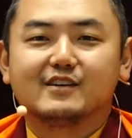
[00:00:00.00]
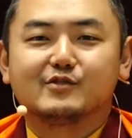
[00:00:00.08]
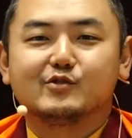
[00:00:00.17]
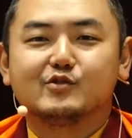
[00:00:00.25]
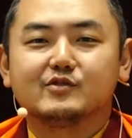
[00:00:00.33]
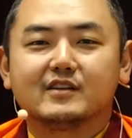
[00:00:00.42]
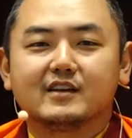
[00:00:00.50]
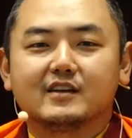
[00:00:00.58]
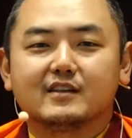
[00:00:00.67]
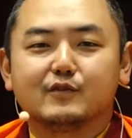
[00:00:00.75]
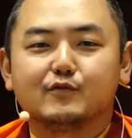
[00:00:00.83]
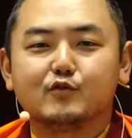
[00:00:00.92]
No?
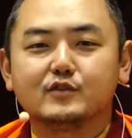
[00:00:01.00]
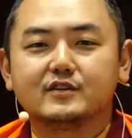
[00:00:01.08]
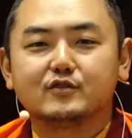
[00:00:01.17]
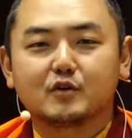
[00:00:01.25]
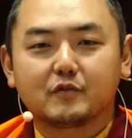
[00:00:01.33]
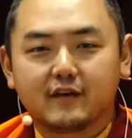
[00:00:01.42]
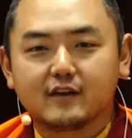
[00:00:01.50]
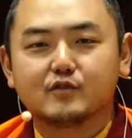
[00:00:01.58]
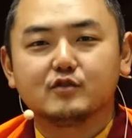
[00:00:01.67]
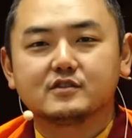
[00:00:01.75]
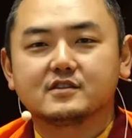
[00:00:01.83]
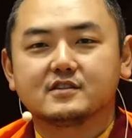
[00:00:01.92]
The food is not very
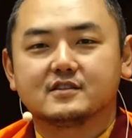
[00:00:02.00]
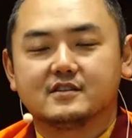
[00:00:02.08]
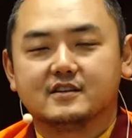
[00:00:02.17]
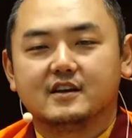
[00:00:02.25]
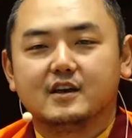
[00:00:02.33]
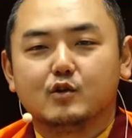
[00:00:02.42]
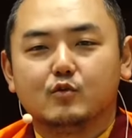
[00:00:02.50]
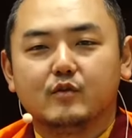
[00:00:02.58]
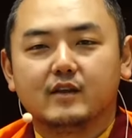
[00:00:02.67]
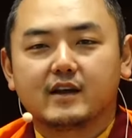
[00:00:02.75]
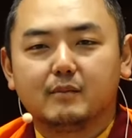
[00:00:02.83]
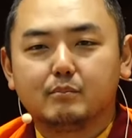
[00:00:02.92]
good.
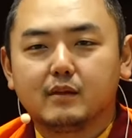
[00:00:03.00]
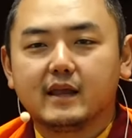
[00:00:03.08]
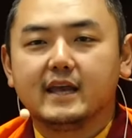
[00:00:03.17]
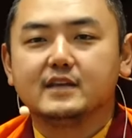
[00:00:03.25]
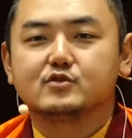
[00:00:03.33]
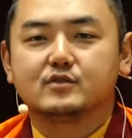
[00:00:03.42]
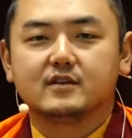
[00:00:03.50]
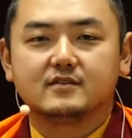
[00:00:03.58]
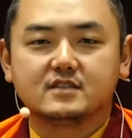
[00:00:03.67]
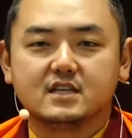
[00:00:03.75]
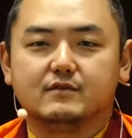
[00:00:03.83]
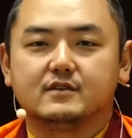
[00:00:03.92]
We'll complain to the
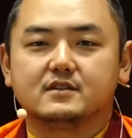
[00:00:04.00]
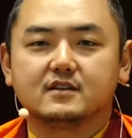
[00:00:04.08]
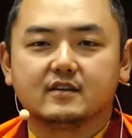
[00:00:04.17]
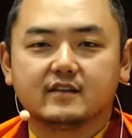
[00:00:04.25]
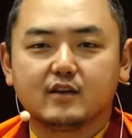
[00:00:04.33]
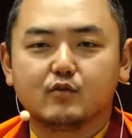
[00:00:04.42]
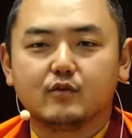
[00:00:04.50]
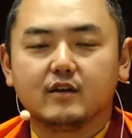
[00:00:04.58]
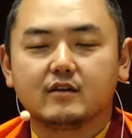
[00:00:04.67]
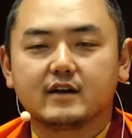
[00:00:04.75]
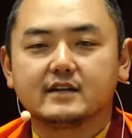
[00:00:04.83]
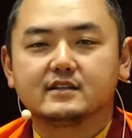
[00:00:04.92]
stewardess and we'll
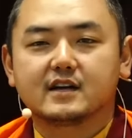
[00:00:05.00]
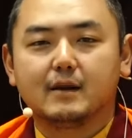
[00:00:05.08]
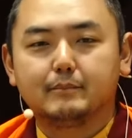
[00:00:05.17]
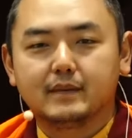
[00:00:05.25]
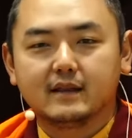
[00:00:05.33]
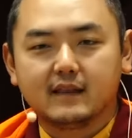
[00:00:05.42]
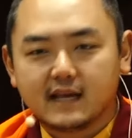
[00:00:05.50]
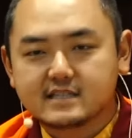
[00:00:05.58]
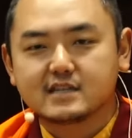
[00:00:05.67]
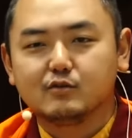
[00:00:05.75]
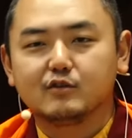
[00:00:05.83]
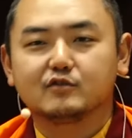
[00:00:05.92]
write a complaint
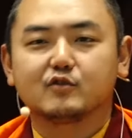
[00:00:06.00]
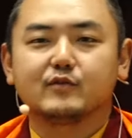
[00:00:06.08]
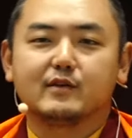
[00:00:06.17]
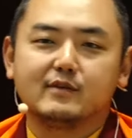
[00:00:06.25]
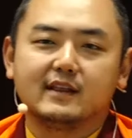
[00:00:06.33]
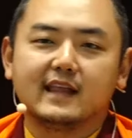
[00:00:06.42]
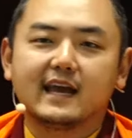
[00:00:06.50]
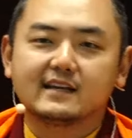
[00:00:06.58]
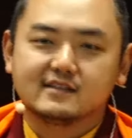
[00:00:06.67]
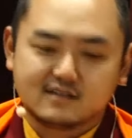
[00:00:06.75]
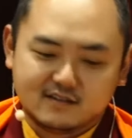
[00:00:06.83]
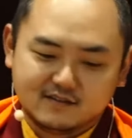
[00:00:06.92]
letter also when we
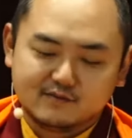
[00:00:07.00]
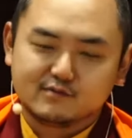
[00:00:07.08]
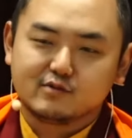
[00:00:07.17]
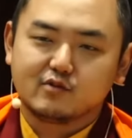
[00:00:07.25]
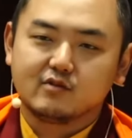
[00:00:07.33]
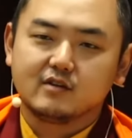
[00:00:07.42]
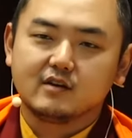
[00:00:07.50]
land, No,